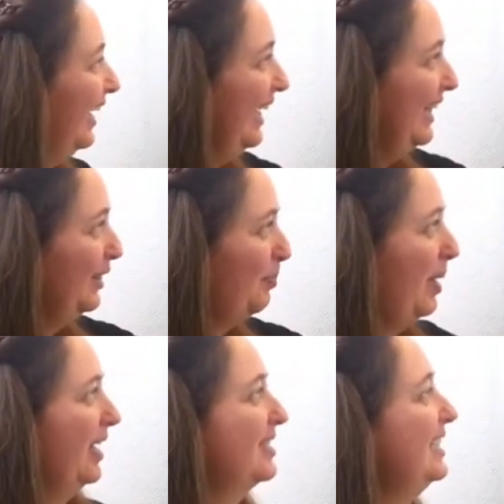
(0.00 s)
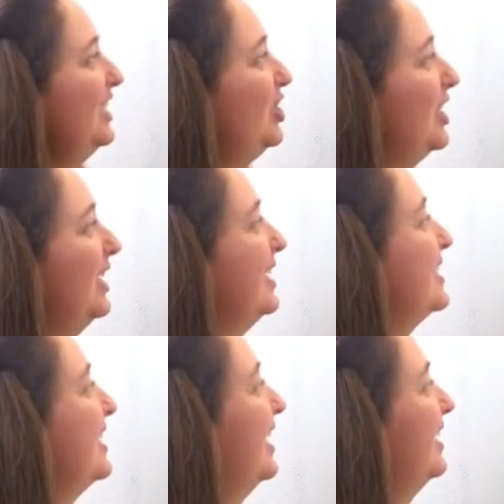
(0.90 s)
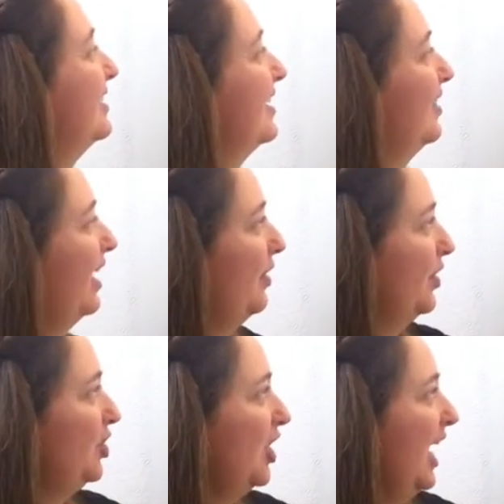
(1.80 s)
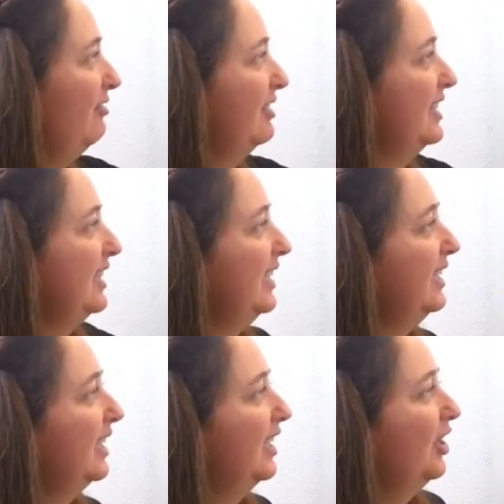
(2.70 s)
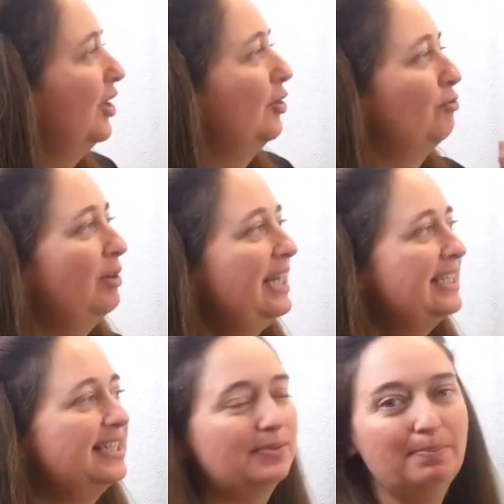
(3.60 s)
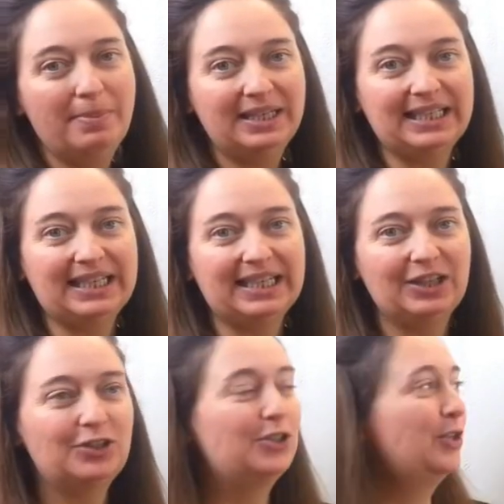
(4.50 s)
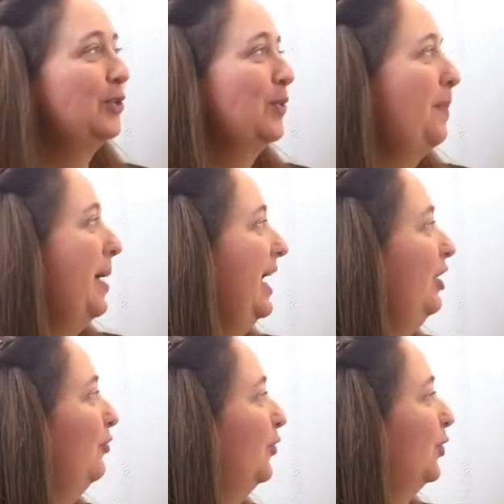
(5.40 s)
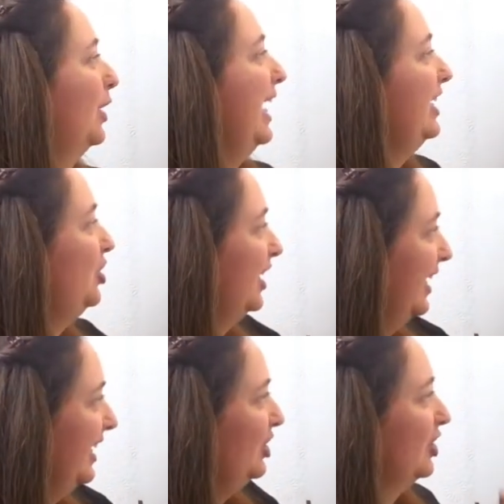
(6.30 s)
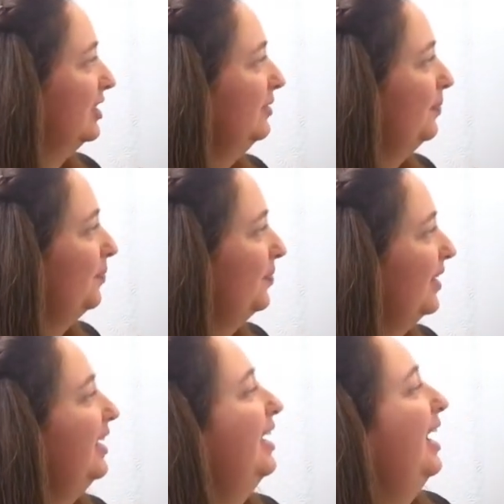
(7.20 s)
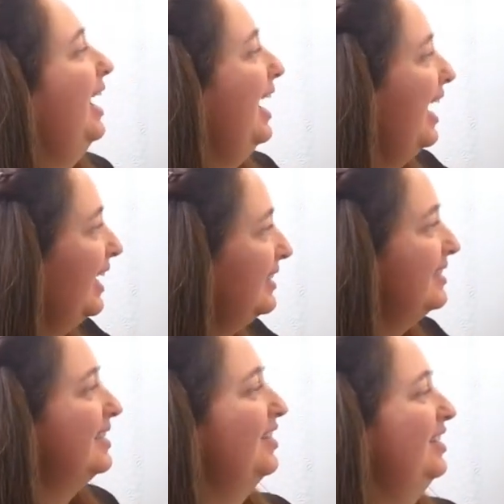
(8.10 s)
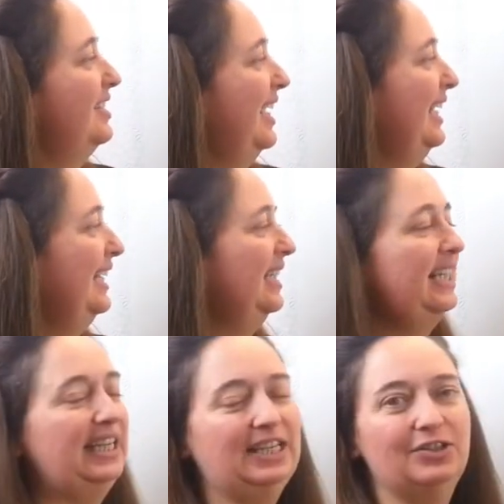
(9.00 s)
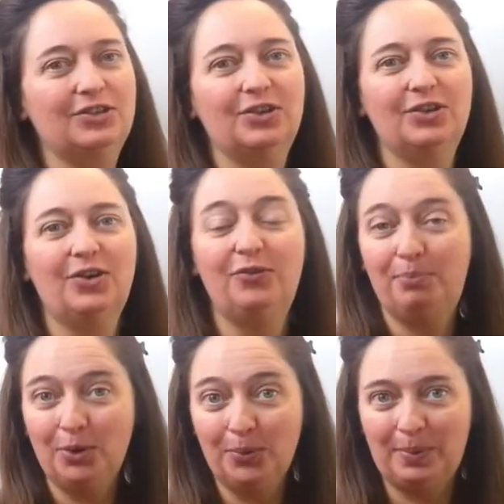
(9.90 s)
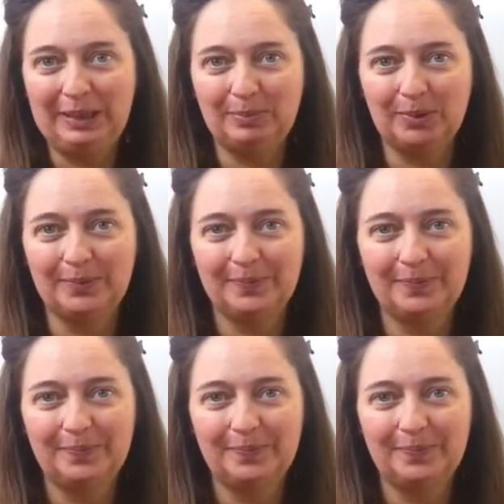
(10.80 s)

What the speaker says: In the passage, it says that the charity raises money to pay for education and the daily needs of poor people.